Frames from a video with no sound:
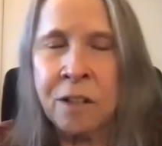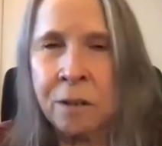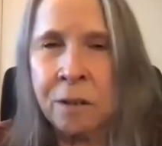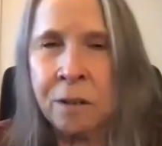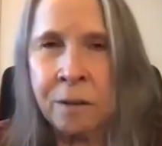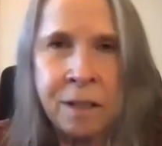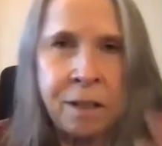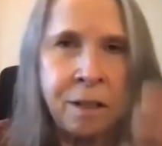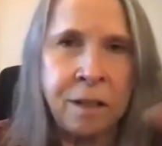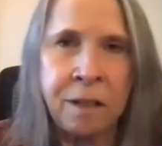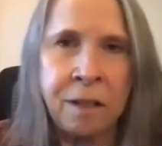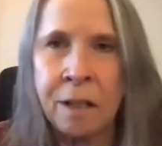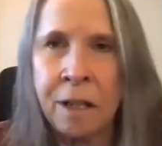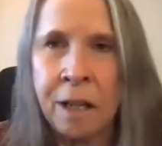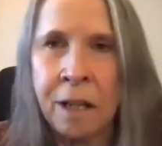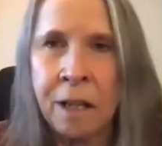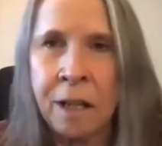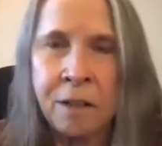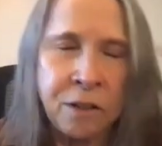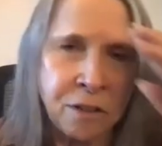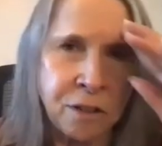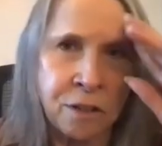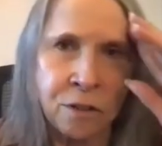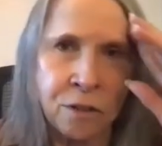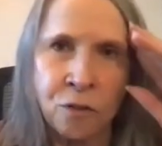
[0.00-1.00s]
So I, I
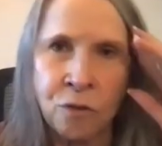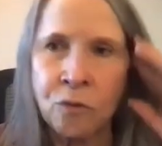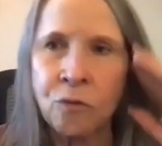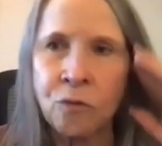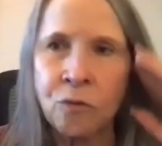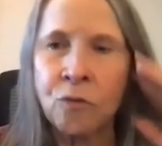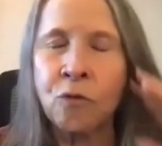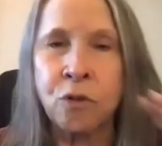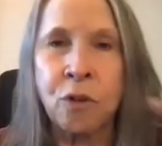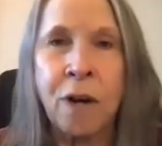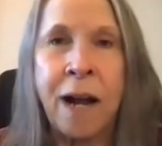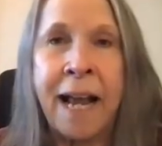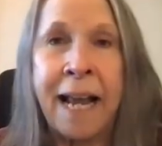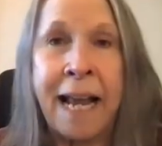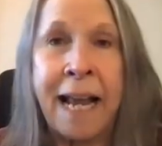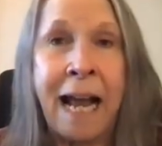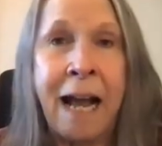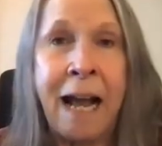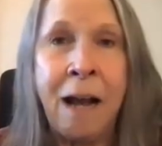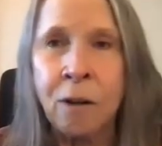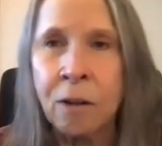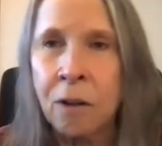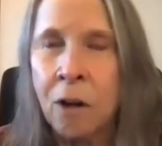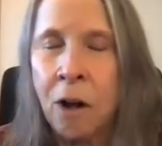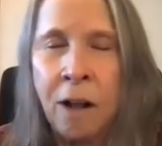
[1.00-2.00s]
used to try
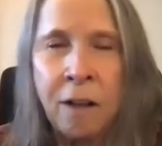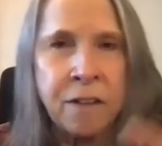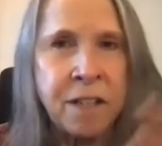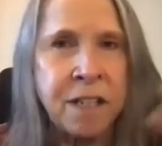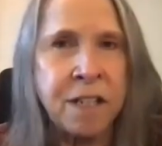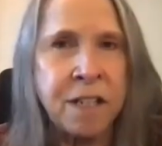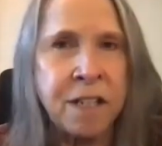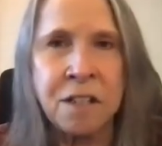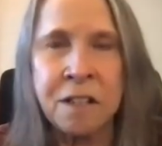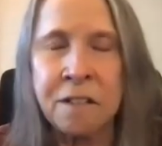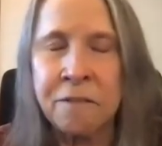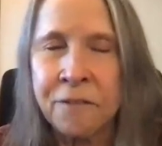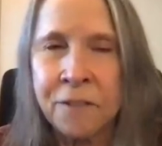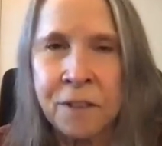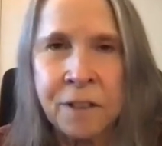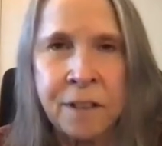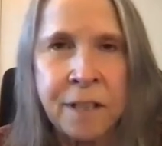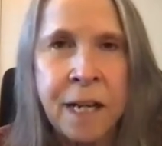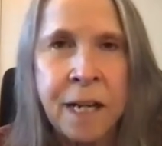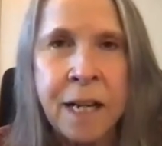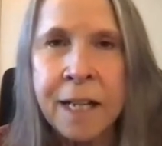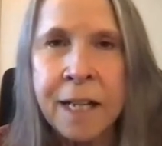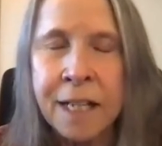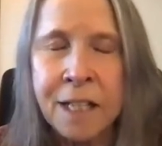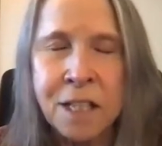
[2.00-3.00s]
out all these
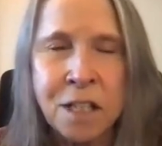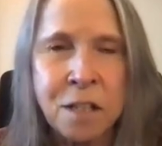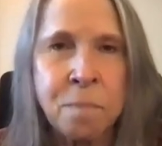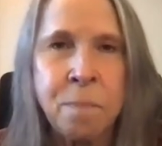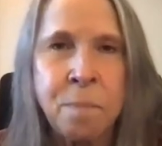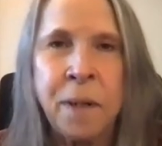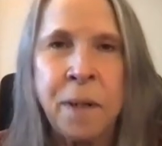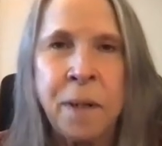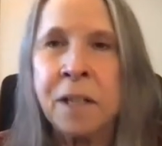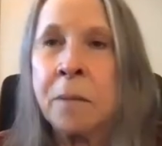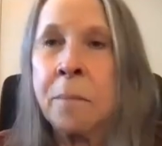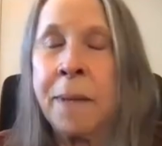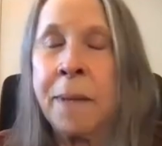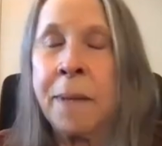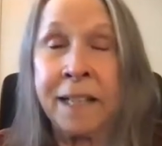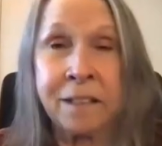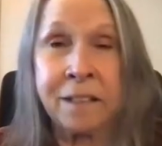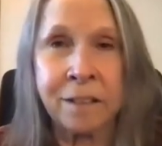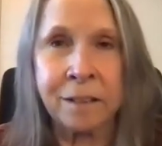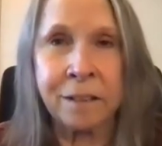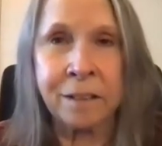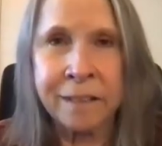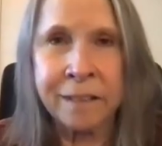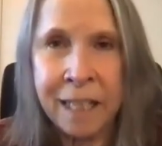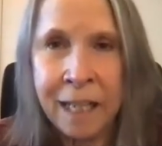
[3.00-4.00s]
different
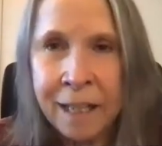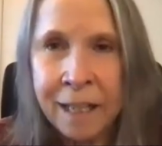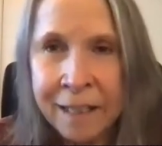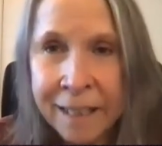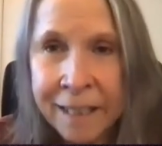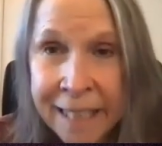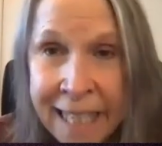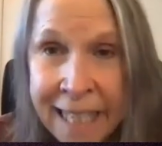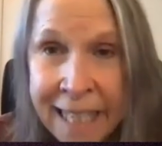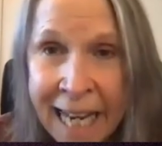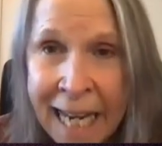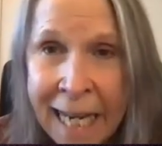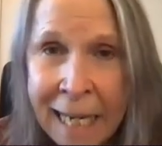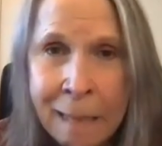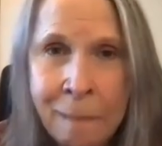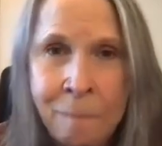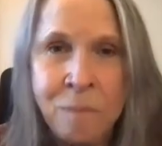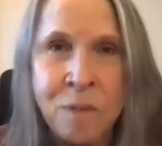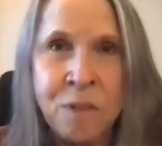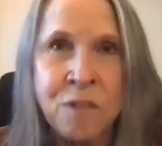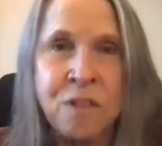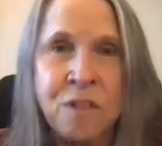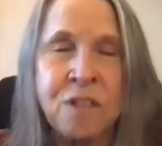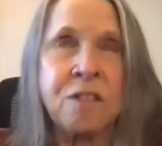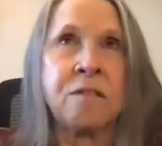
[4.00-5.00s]
experimental
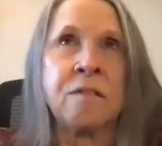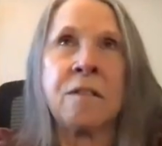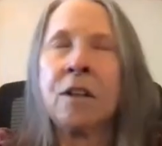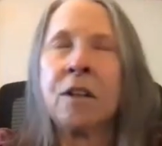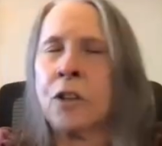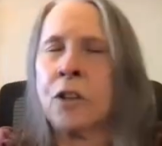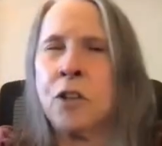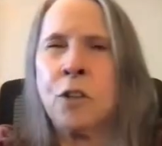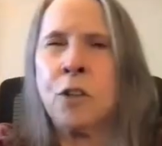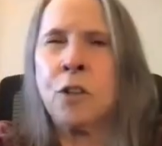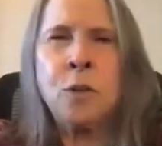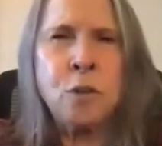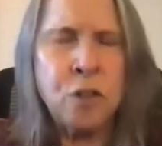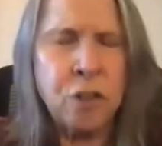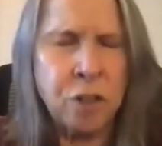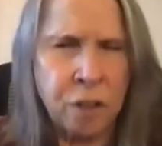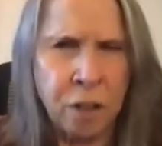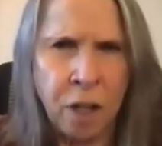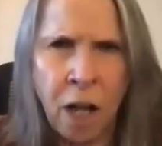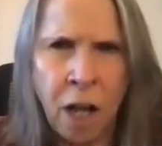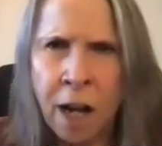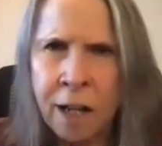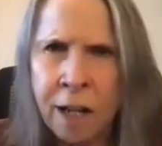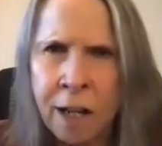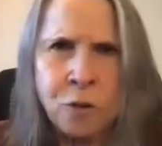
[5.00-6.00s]
games,
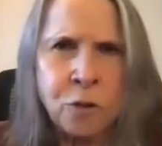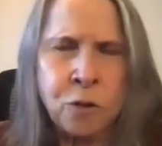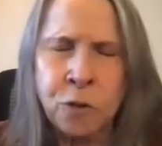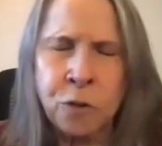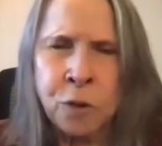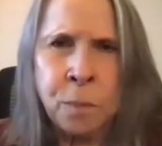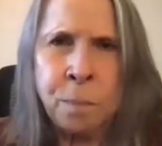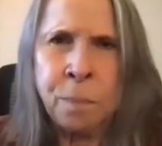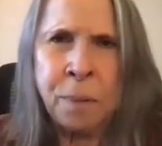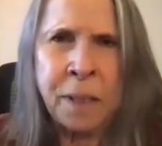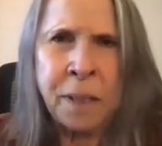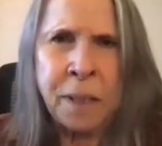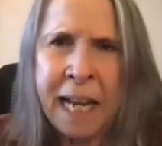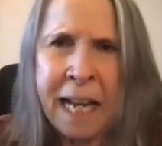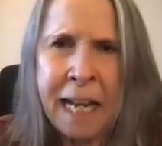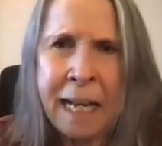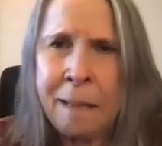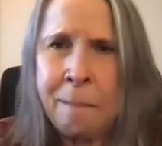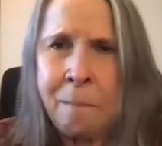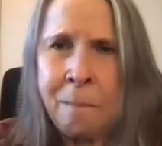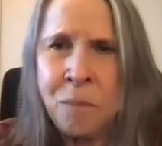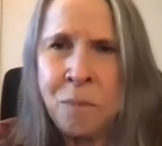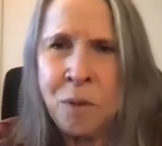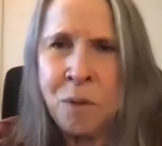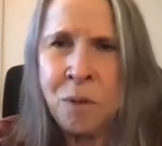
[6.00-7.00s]
huge, large group
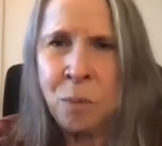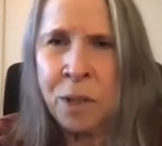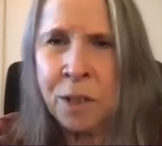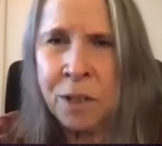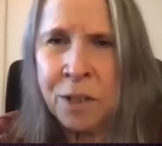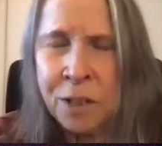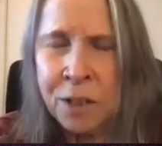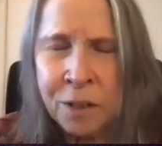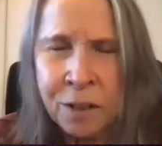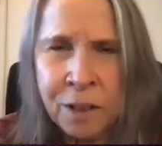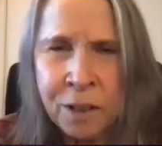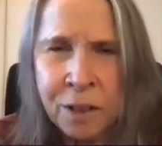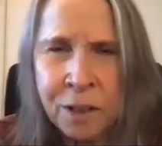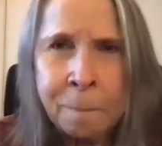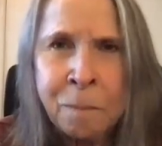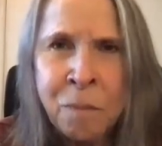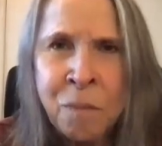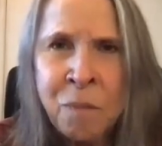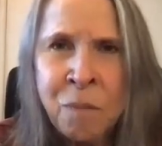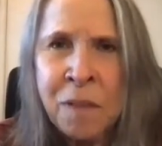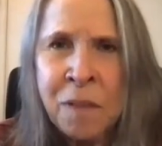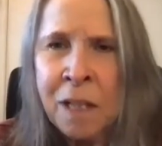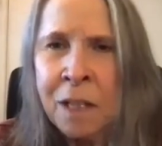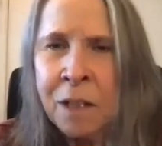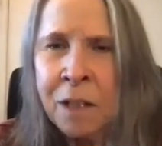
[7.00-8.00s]
games where you'd,
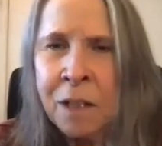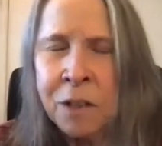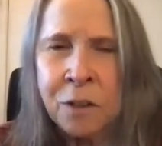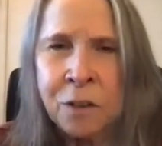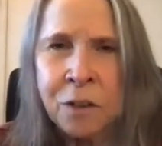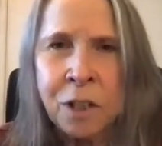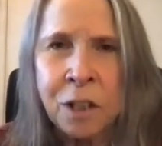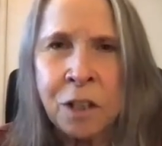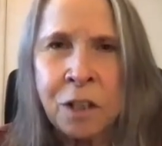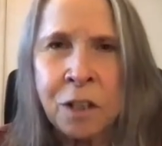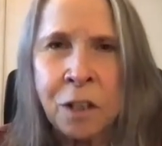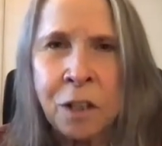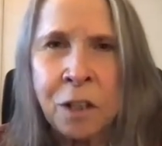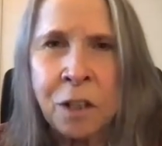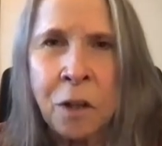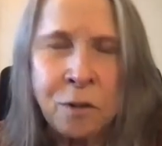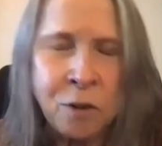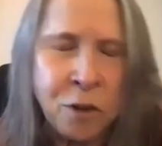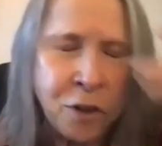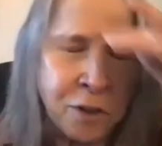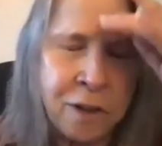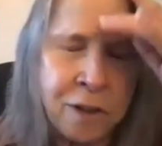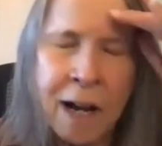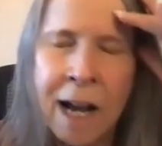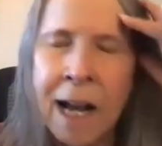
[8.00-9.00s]
you'd
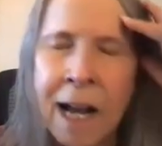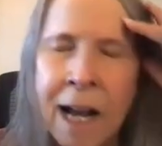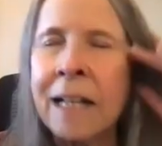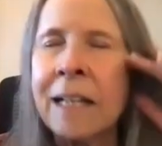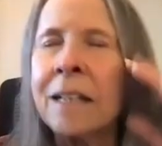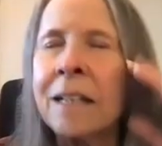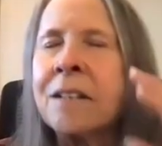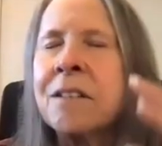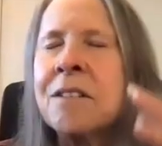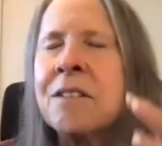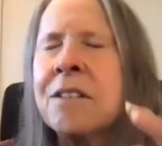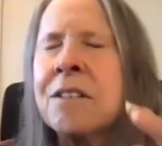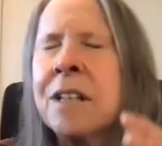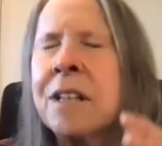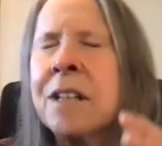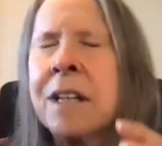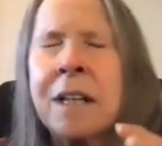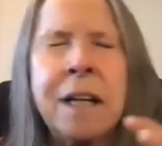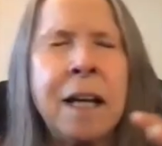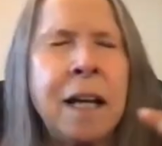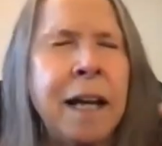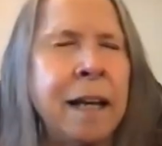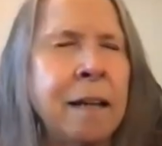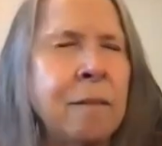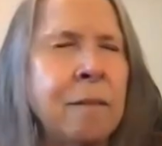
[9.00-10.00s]
close your eyes
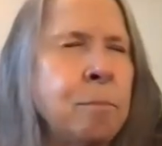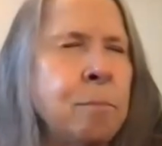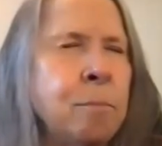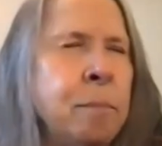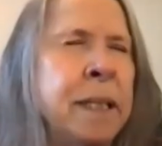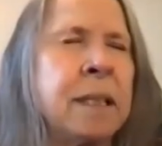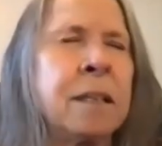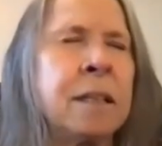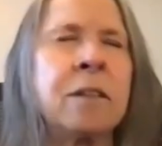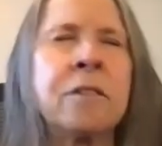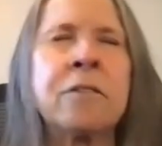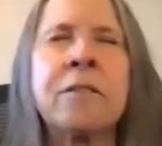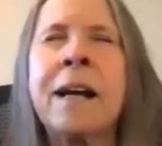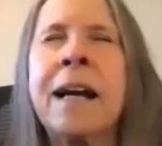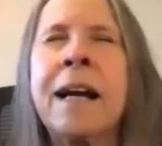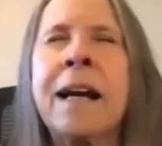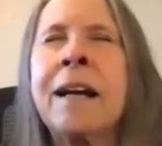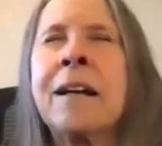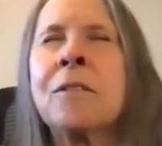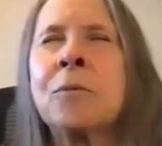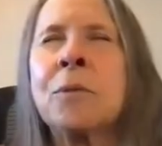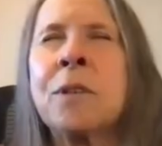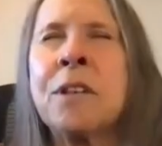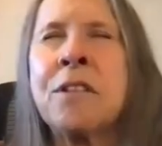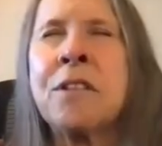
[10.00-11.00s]
and mill
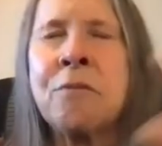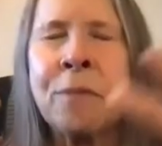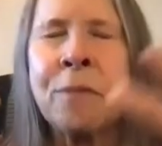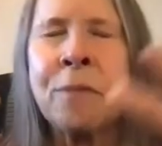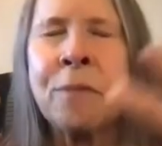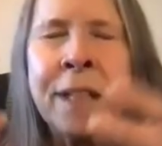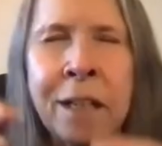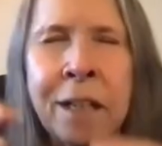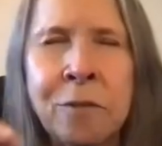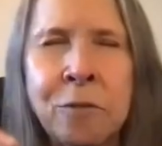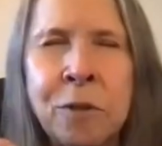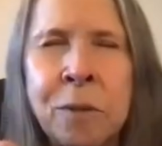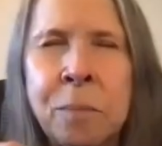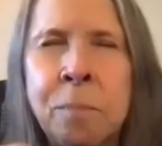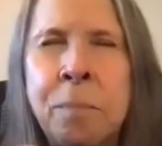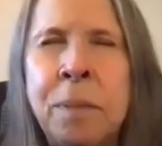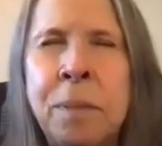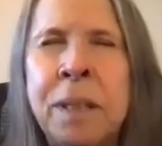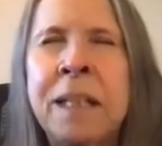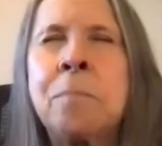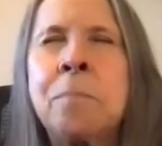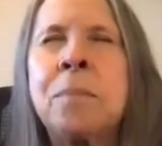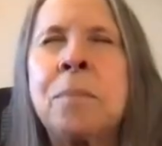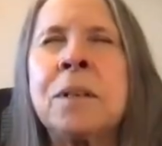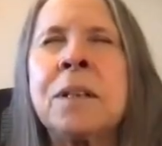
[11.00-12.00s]
around with 300
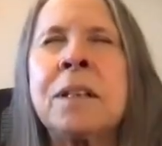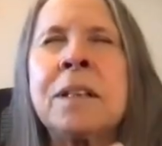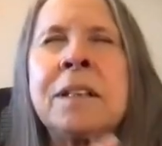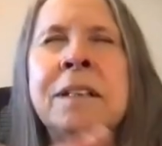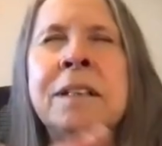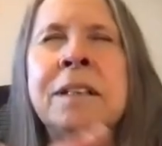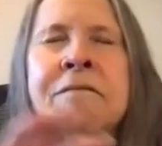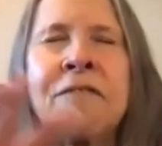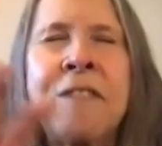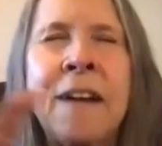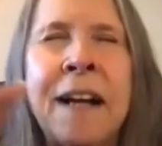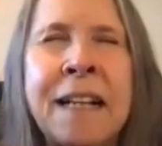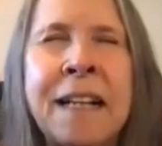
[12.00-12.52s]
people and